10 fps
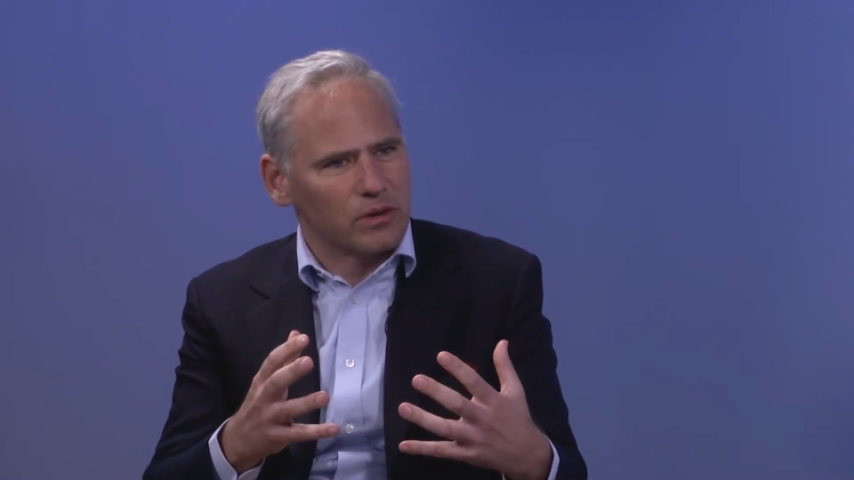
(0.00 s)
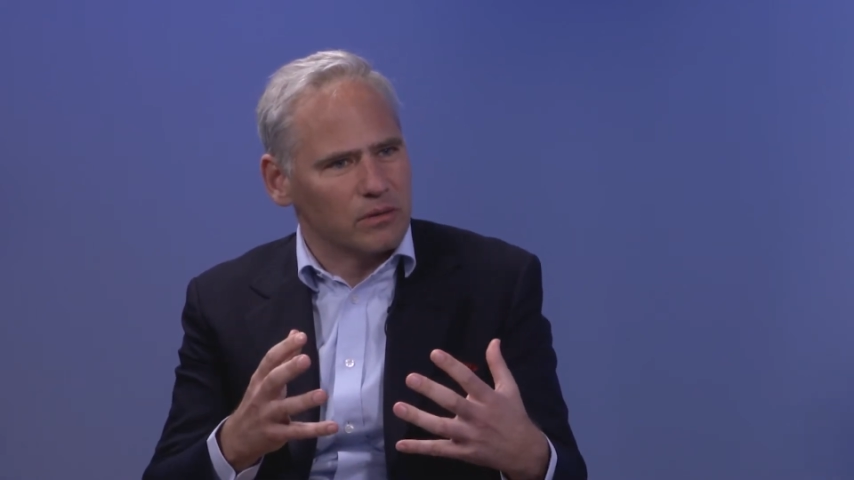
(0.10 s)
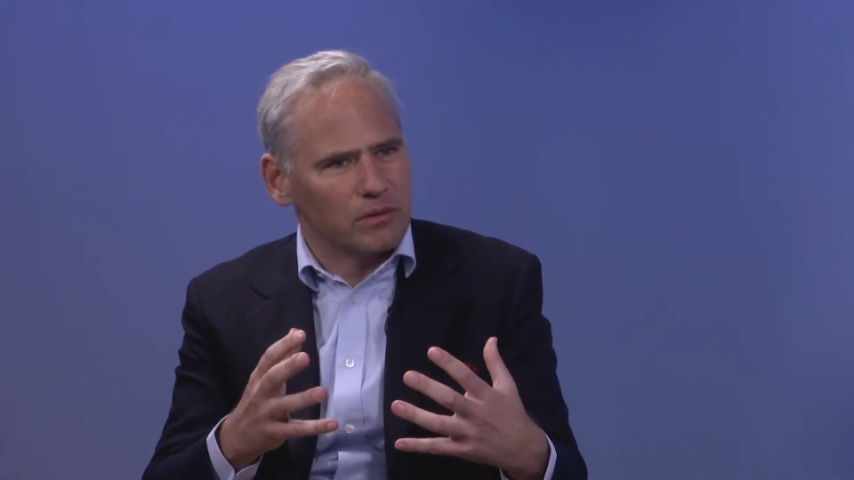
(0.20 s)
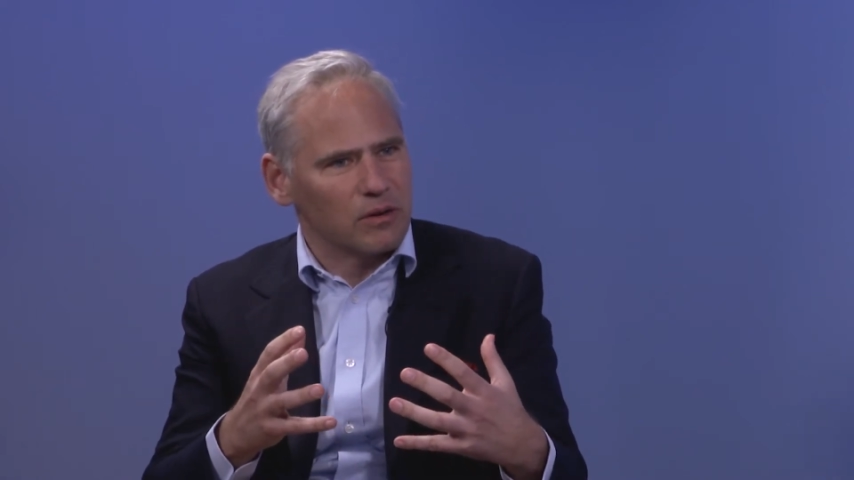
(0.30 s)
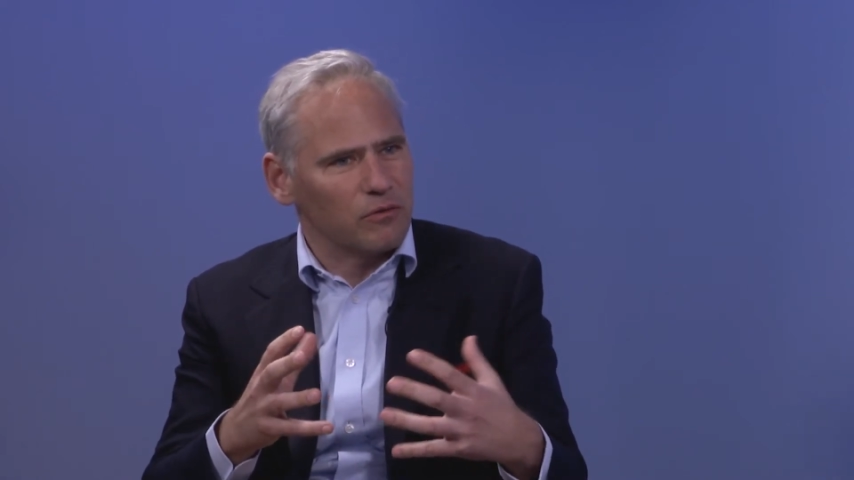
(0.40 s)

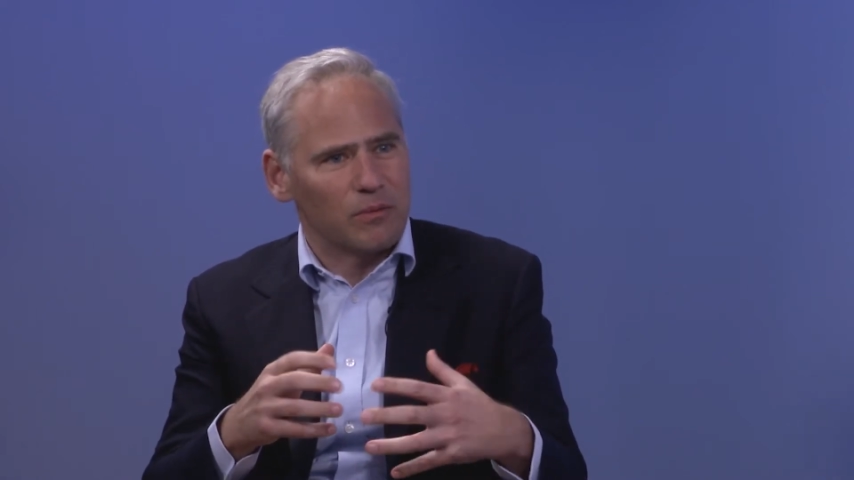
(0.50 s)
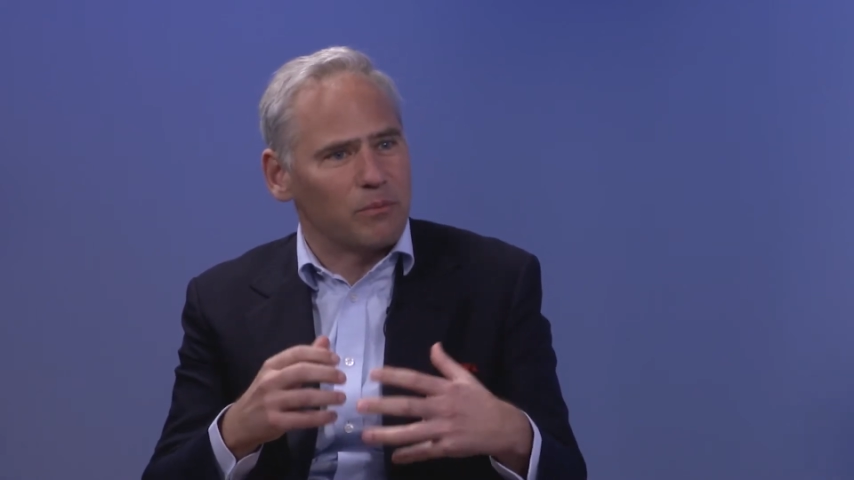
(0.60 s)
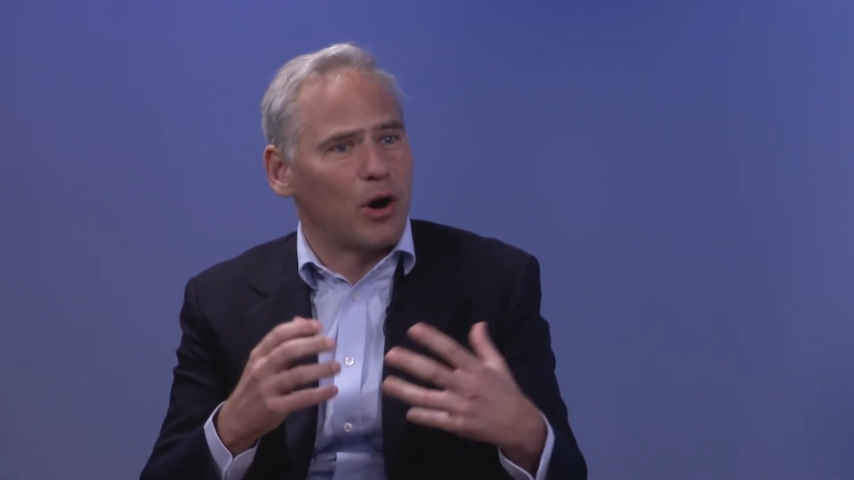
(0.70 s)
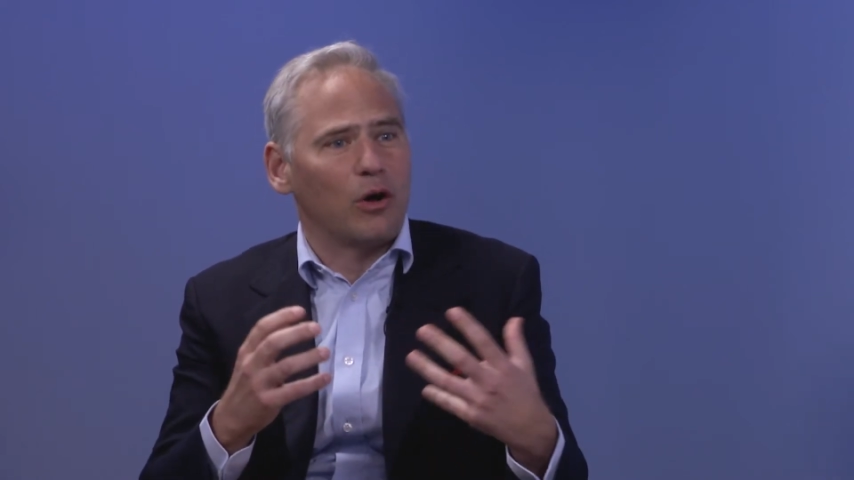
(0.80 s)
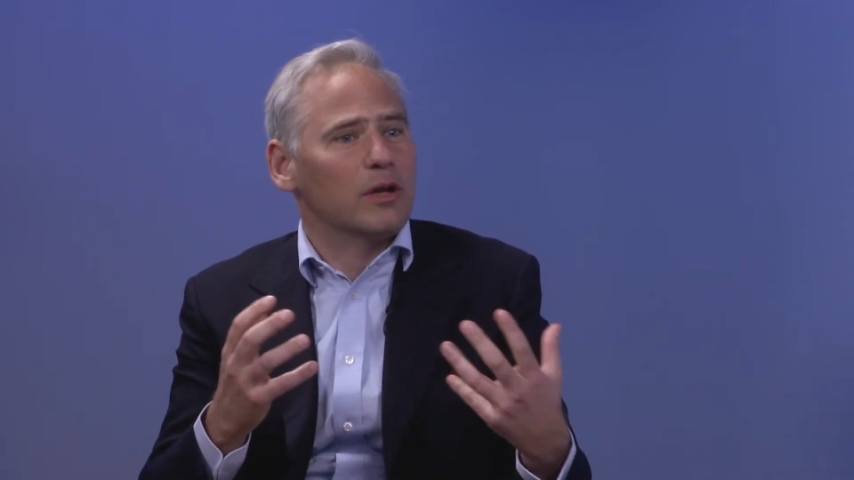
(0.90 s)
the kind of the
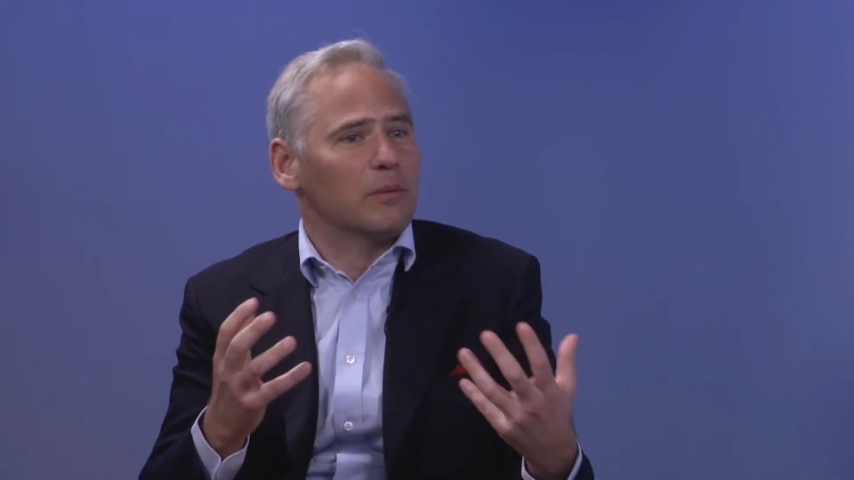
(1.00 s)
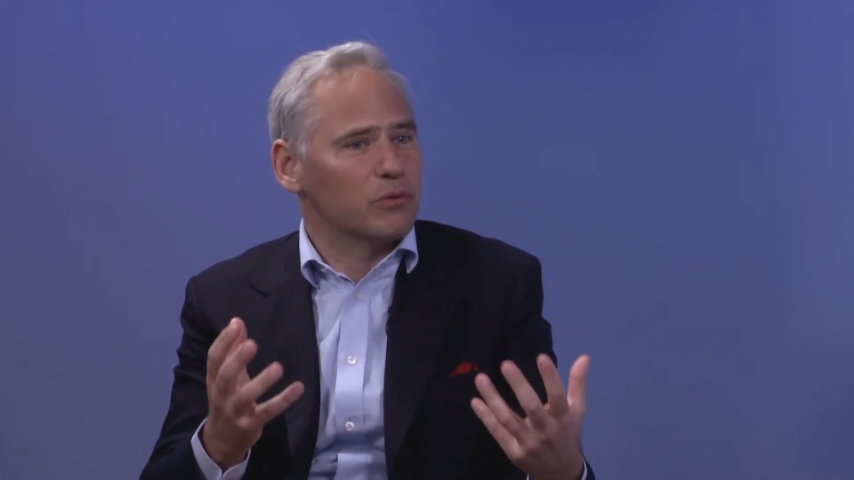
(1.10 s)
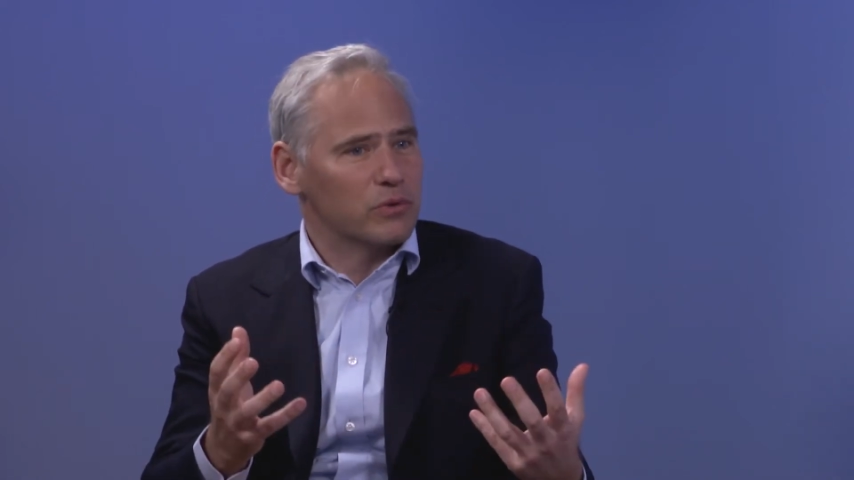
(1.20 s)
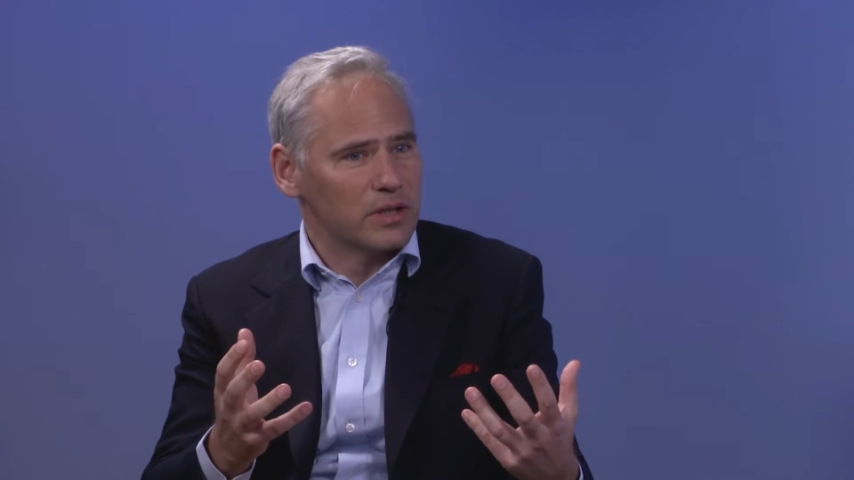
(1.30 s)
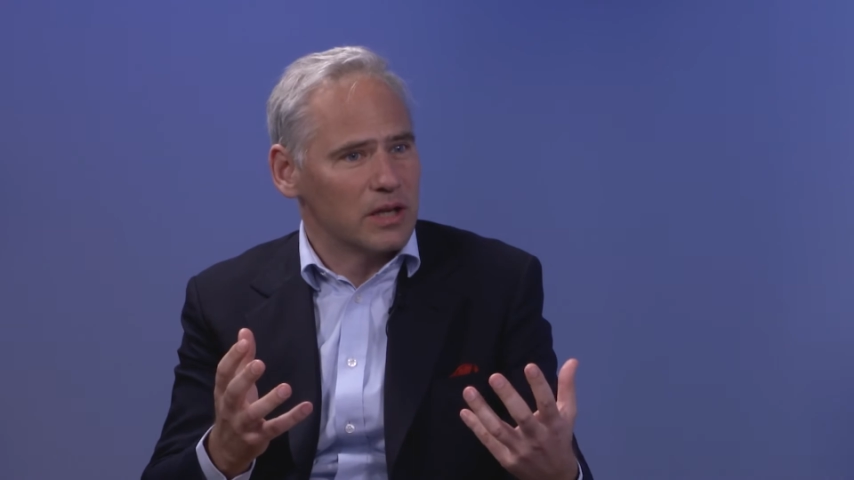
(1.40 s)
polling
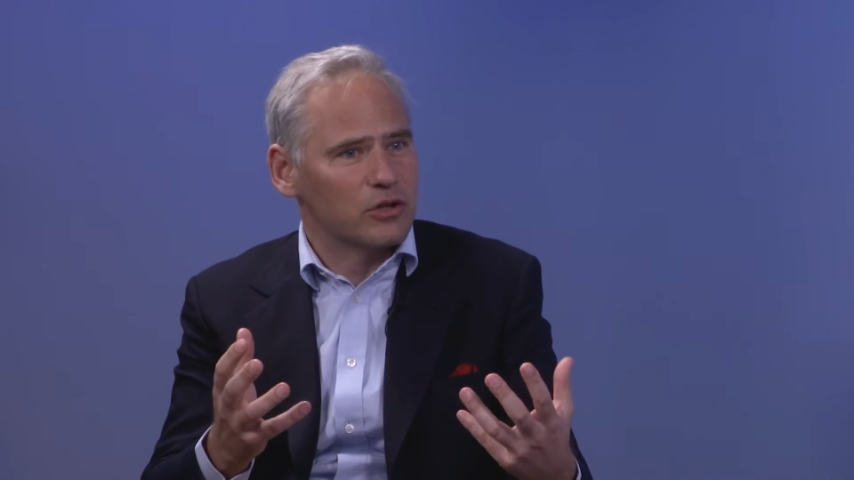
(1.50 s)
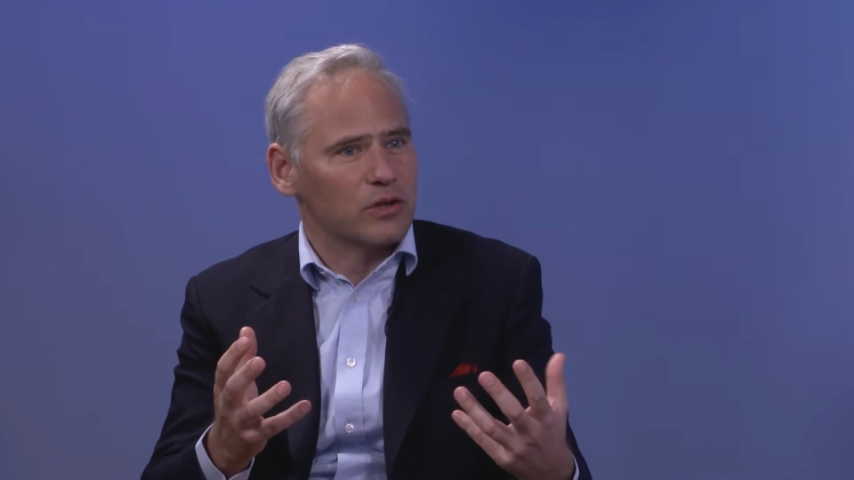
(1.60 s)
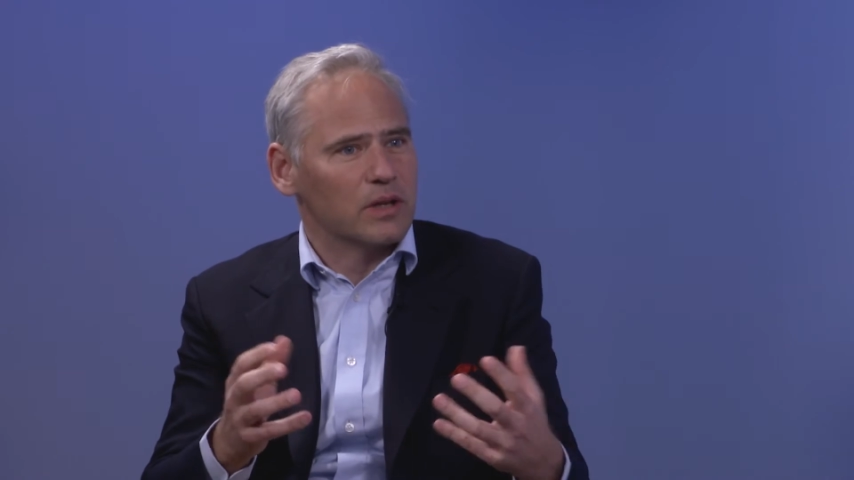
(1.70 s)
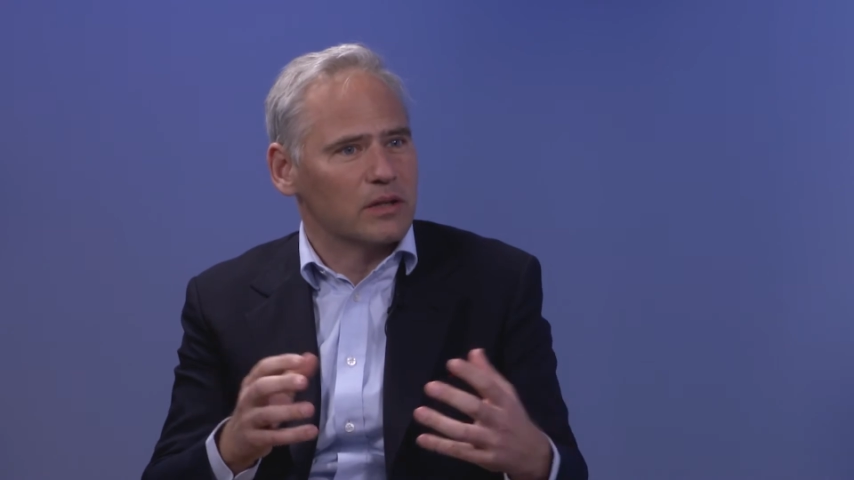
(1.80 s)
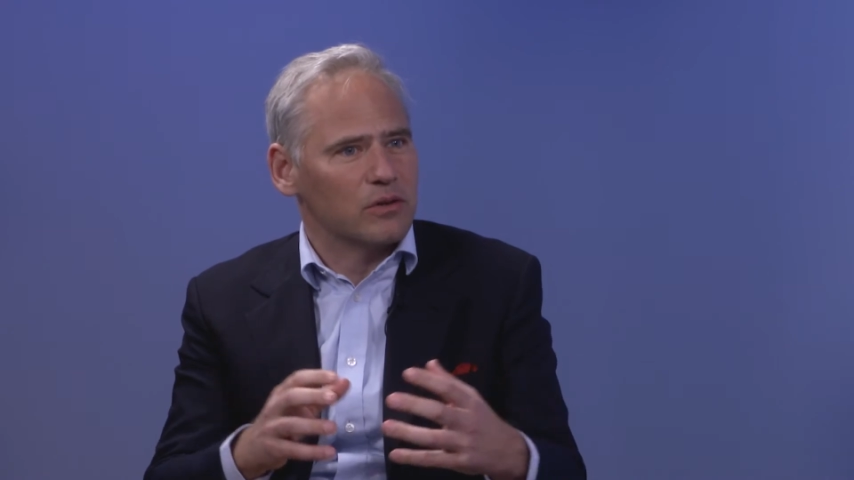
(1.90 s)

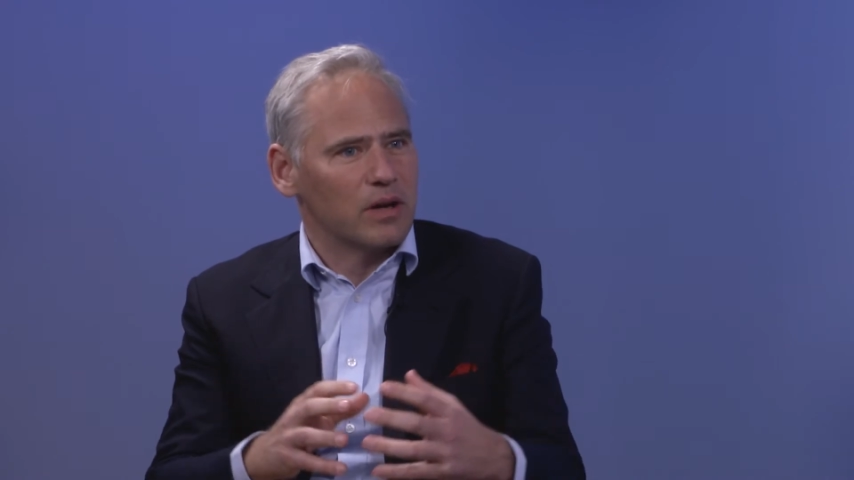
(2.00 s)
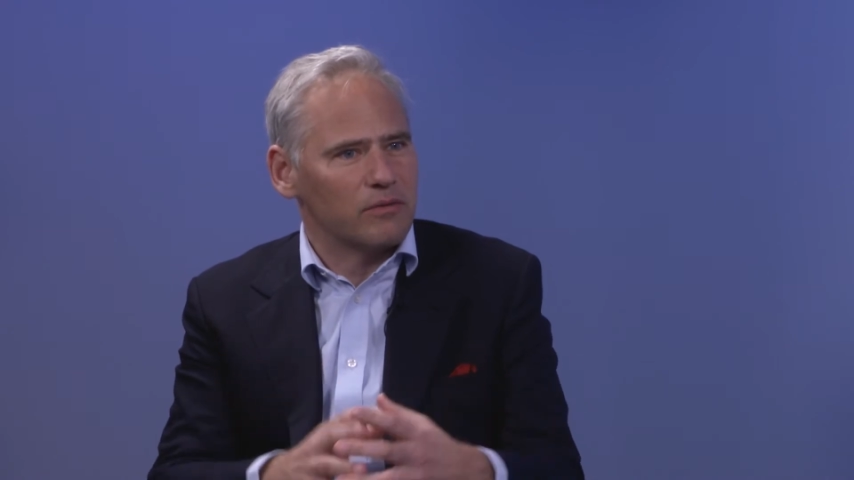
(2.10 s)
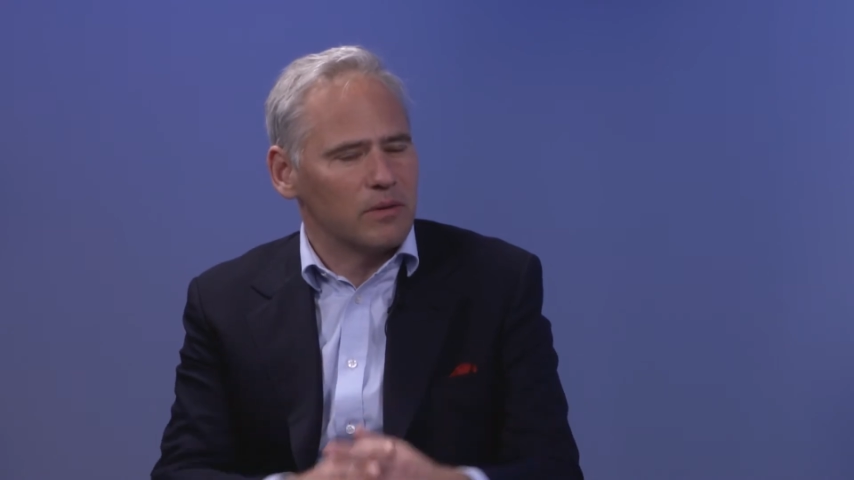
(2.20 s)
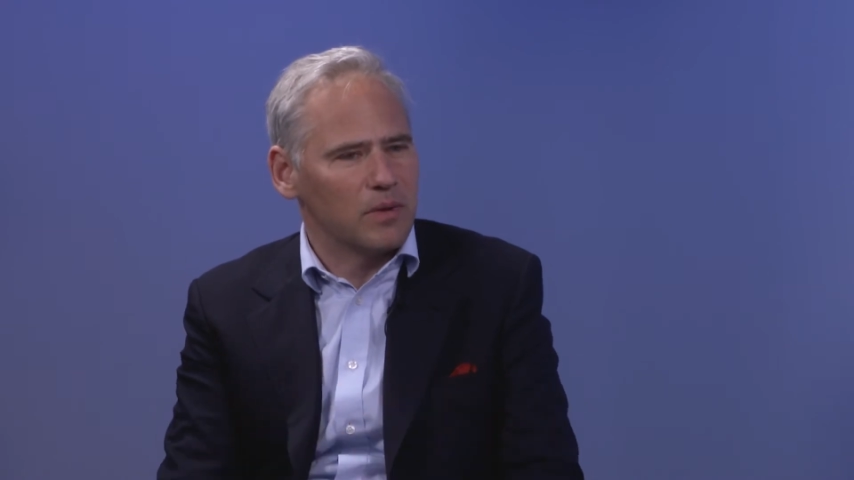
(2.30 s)
procedure that you have in